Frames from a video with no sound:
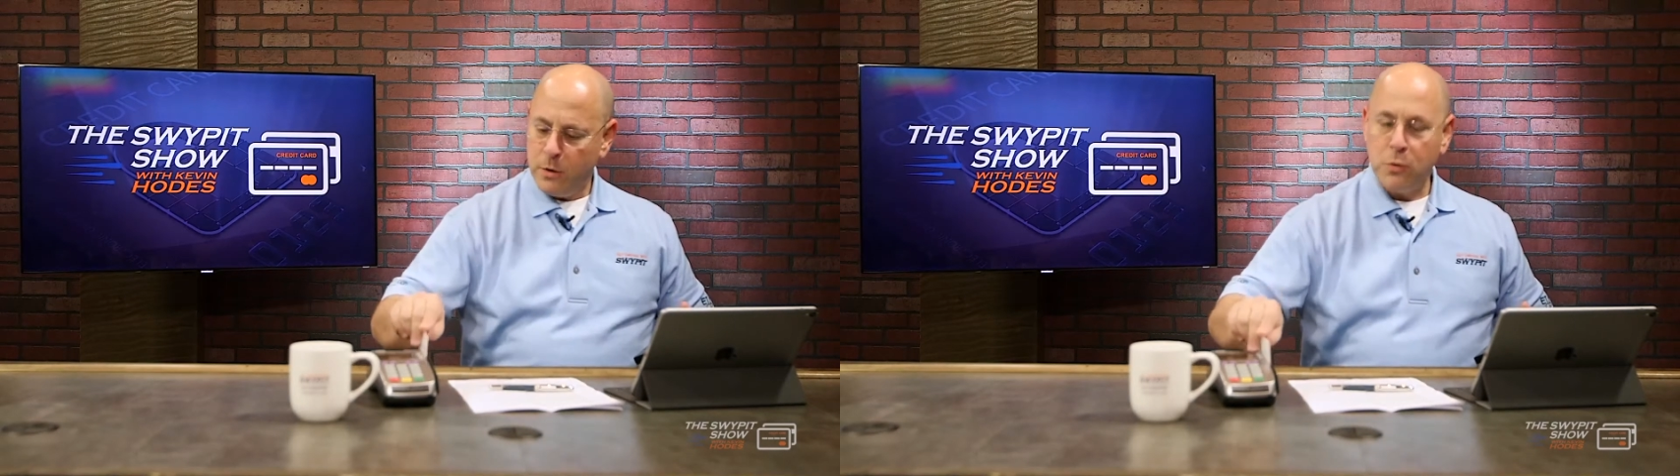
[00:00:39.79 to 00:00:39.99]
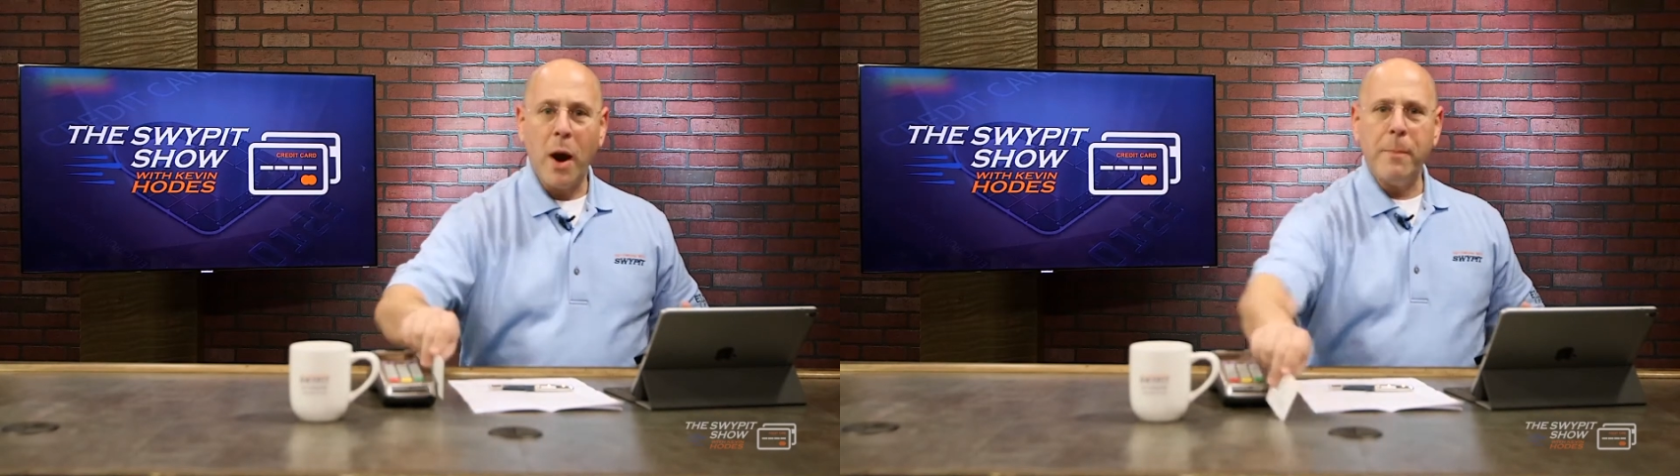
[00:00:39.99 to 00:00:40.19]

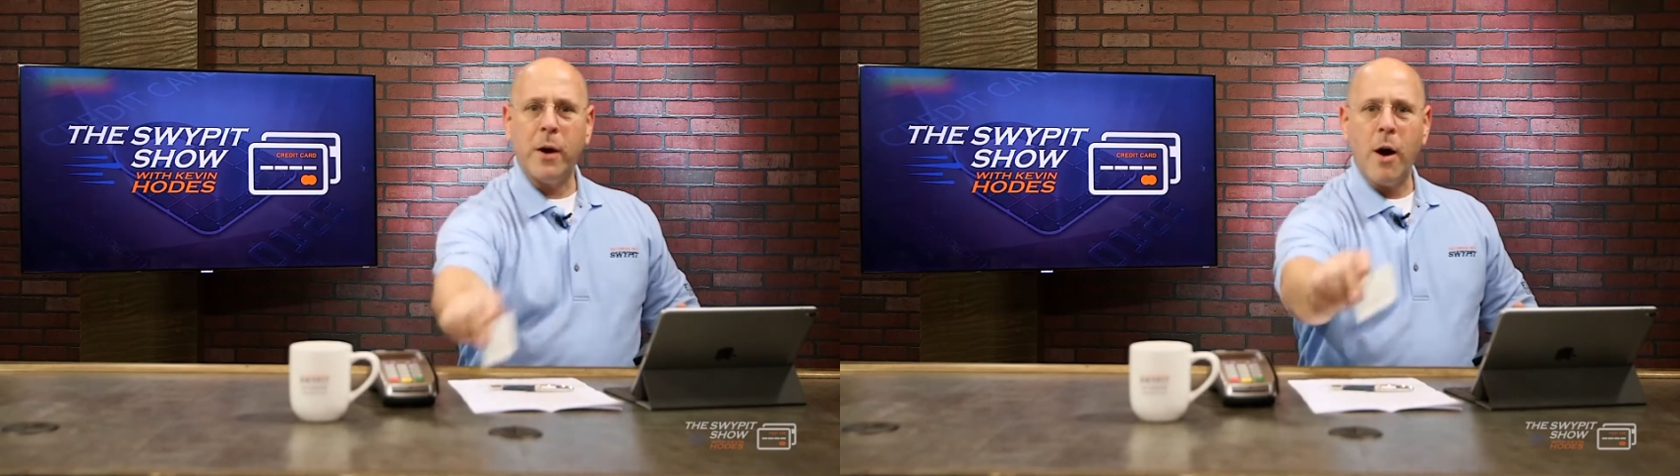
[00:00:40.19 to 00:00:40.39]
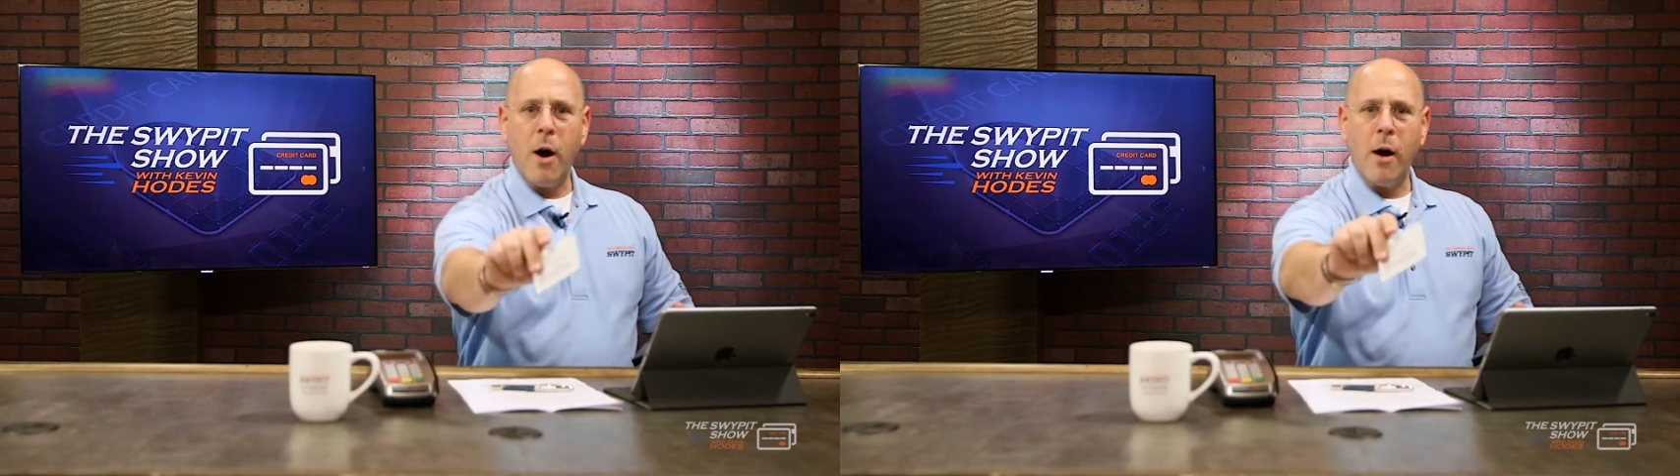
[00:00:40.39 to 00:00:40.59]
swipe a
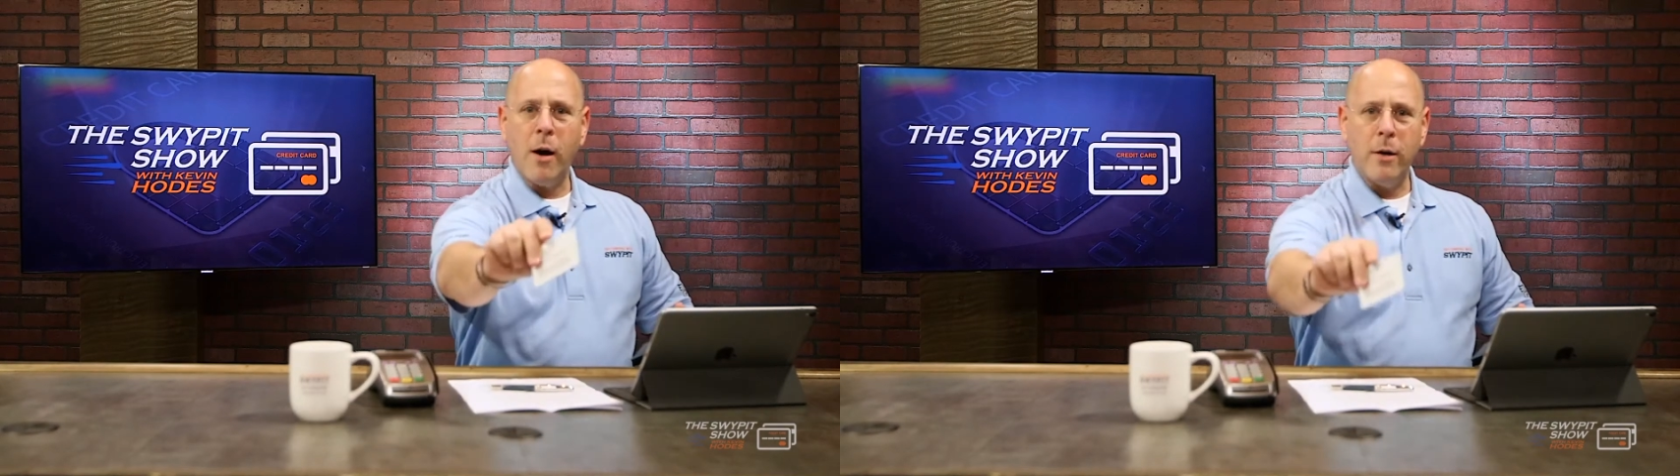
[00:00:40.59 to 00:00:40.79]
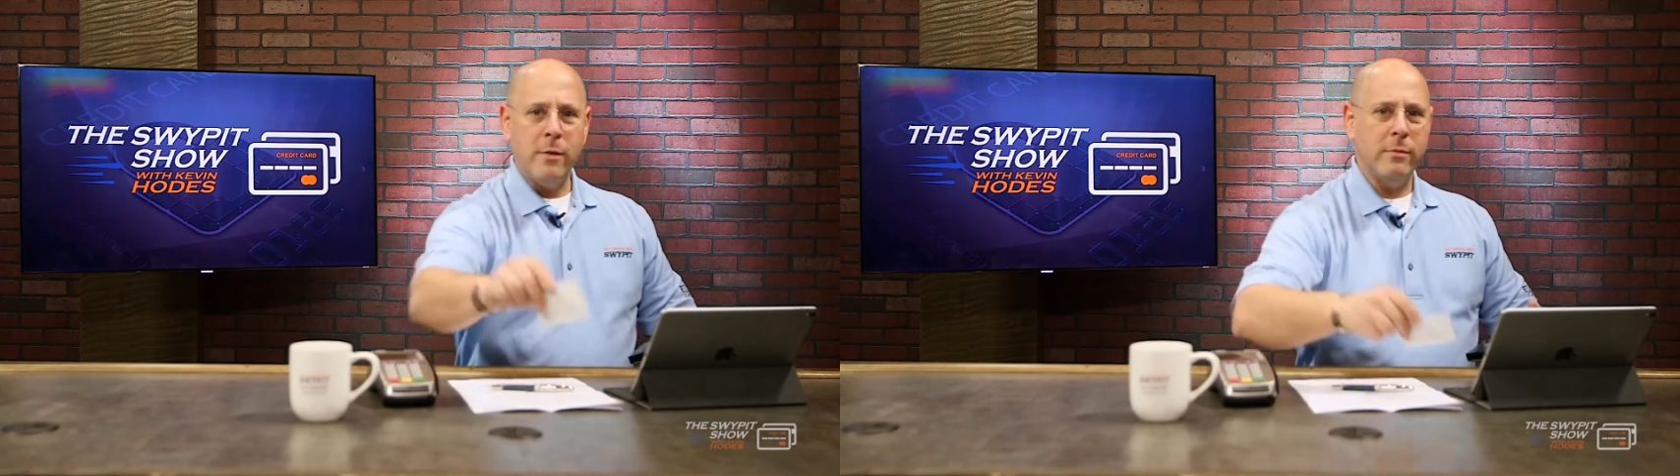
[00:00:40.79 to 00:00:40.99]

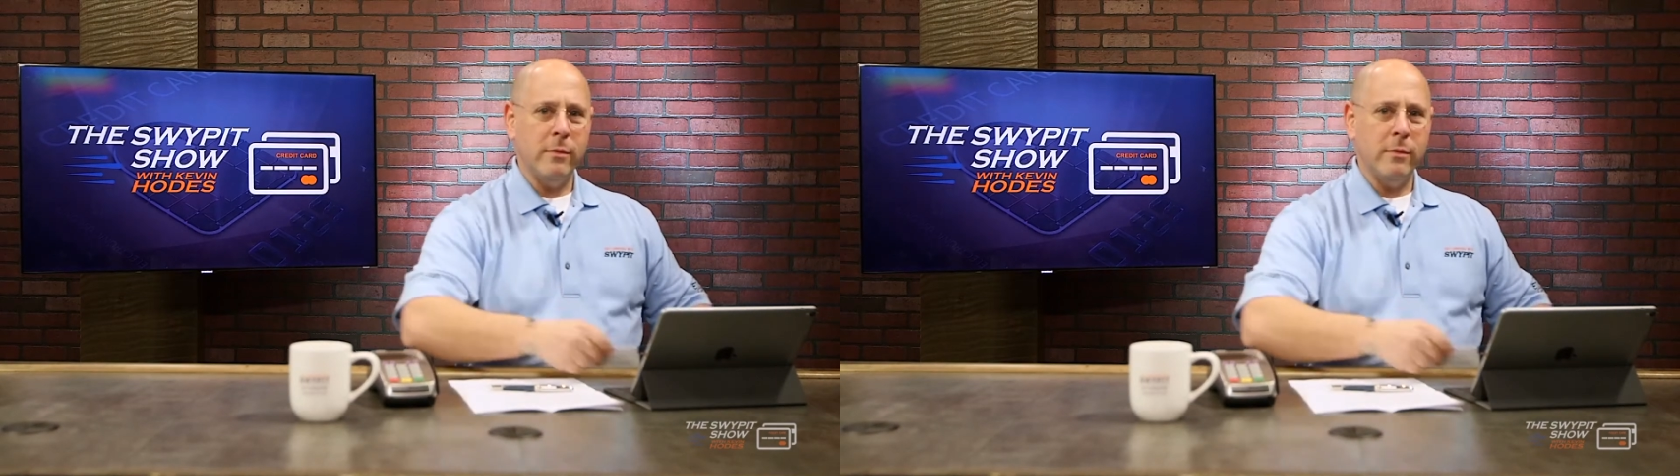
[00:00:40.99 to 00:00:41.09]
card,